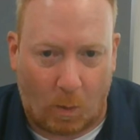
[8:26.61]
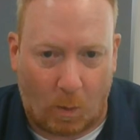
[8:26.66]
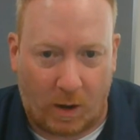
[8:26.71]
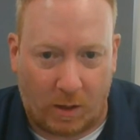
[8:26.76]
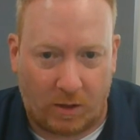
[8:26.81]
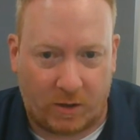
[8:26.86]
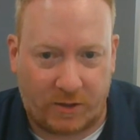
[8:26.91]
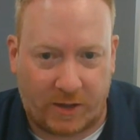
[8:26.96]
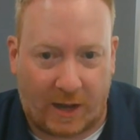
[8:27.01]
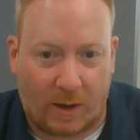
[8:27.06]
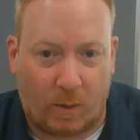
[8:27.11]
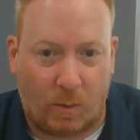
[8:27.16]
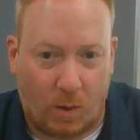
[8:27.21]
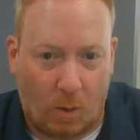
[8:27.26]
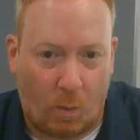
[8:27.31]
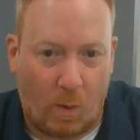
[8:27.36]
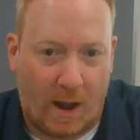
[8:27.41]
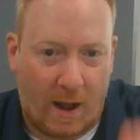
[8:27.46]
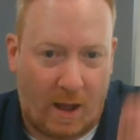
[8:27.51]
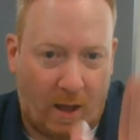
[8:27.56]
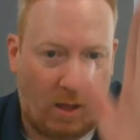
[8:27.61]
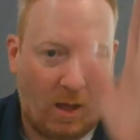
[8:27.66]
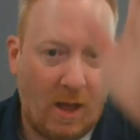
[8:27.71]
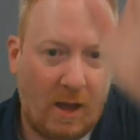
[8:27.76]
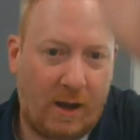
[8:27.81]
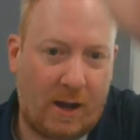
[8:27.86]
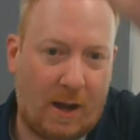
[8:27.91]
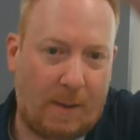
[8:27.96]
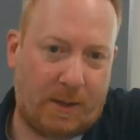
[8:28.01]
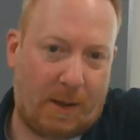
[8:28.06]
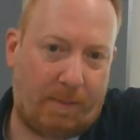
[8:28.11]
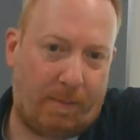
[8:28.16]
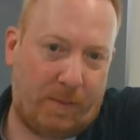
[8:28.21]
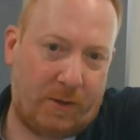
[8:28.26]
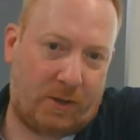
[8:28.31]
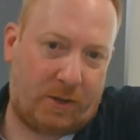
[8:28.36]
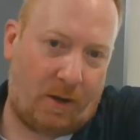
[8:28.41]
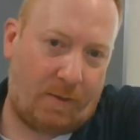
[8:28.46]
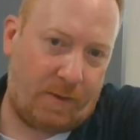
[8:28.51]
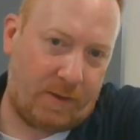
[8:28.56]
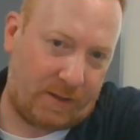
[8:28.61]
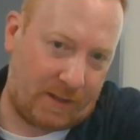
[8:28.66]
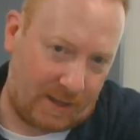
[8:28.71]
what it looks like when a whale comes up from the surface,